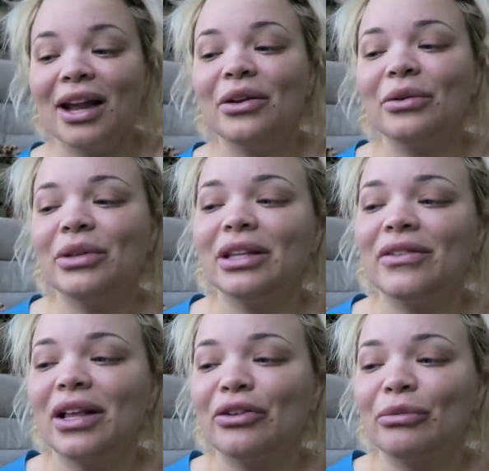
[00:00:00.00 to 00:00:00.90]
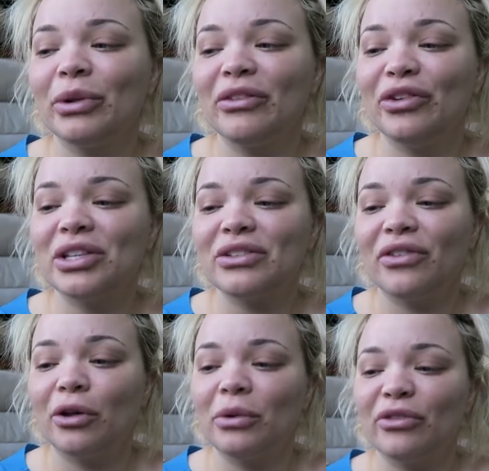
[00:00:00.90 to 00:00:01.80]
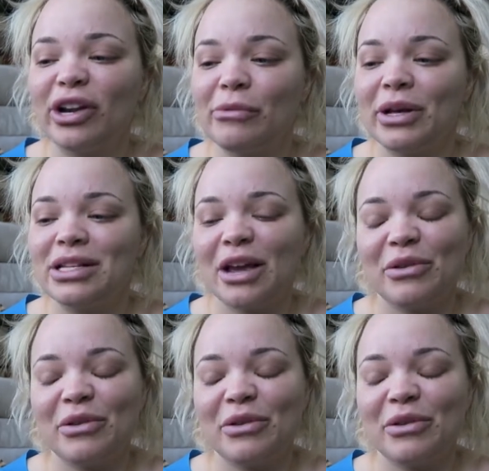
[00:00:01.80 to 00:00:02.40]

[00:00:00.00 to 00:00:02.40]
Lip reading: I know you really loved Alan Rickman. If you guys have followed me for any amount of time,